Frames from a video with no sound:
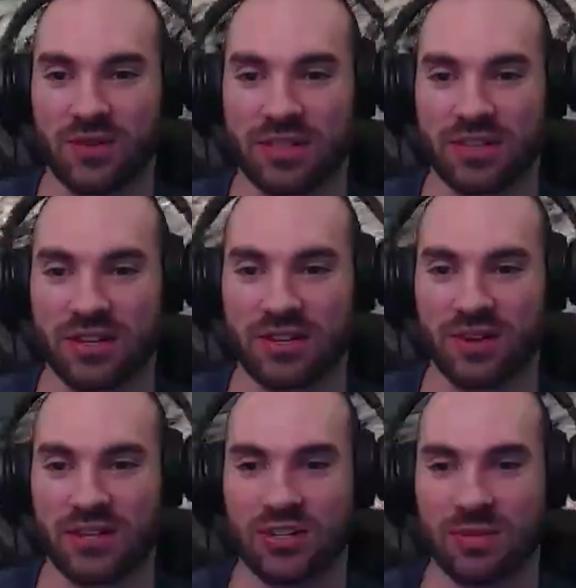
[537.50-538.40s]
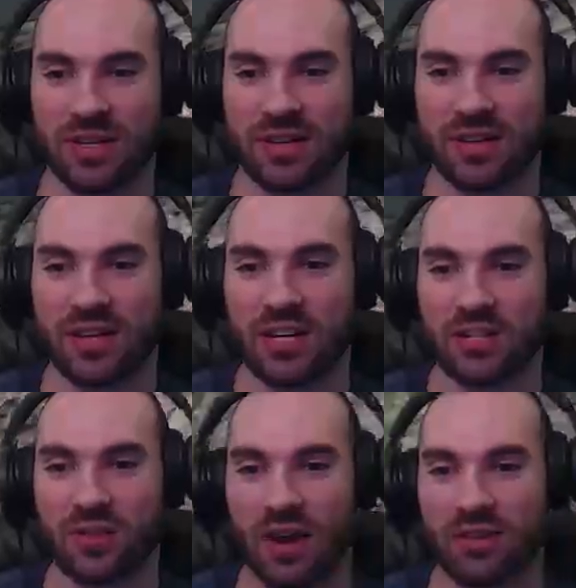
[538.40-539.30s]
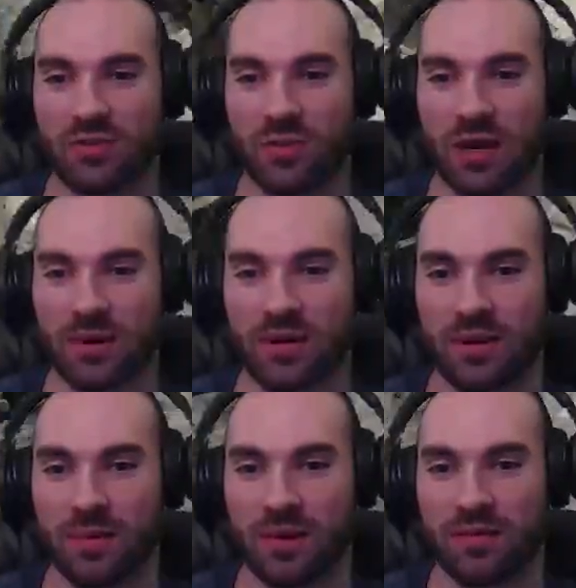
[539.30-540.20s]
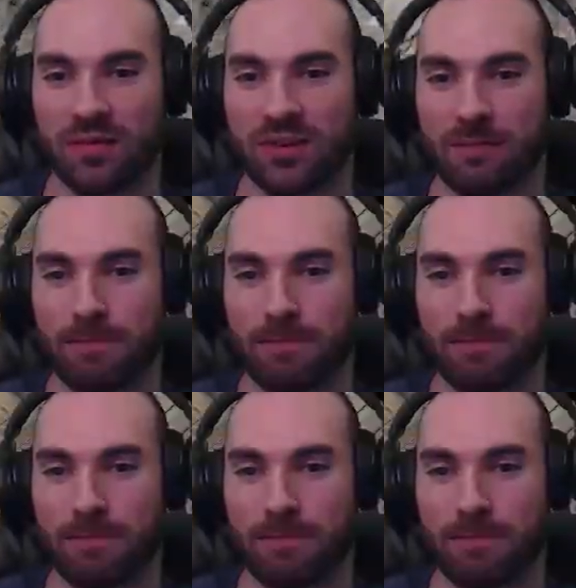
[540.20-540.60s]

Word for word: and he's gonna enrage at me. So I have this ramp here, and I'm gonna use it.